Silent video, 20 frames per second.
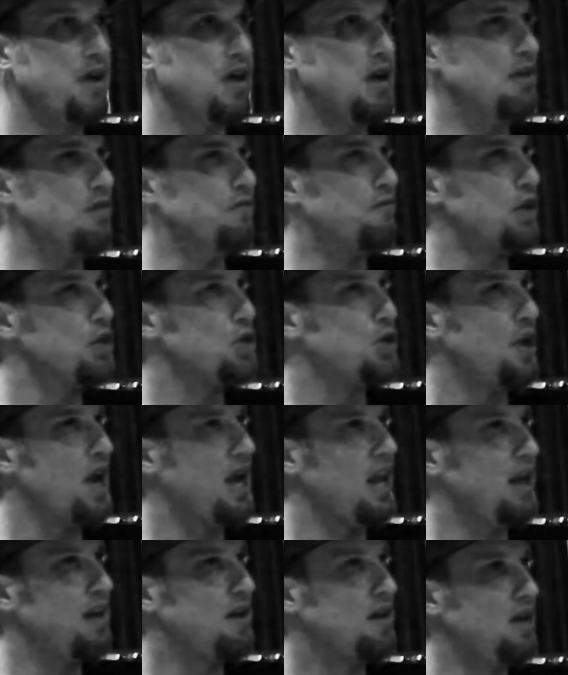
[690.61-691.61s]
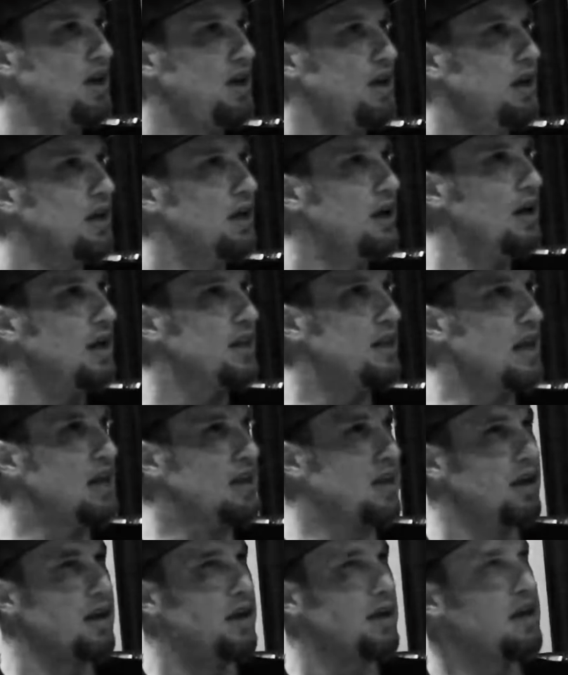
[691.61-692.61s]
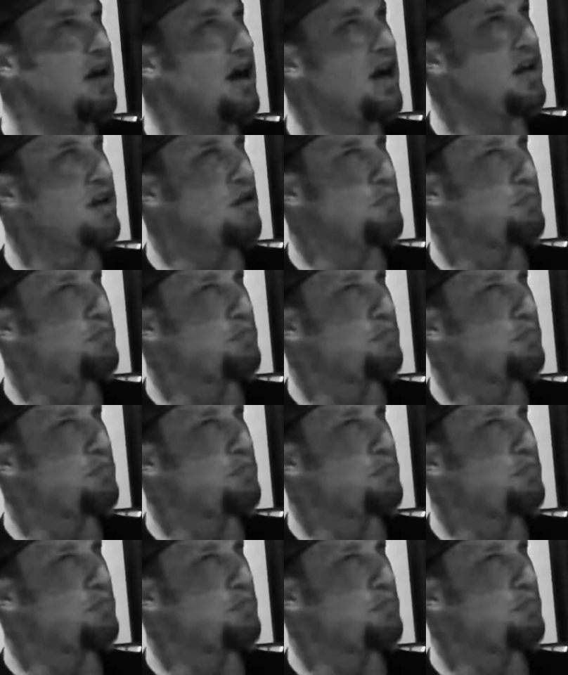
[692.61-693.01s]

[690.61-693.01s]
individuality, that kind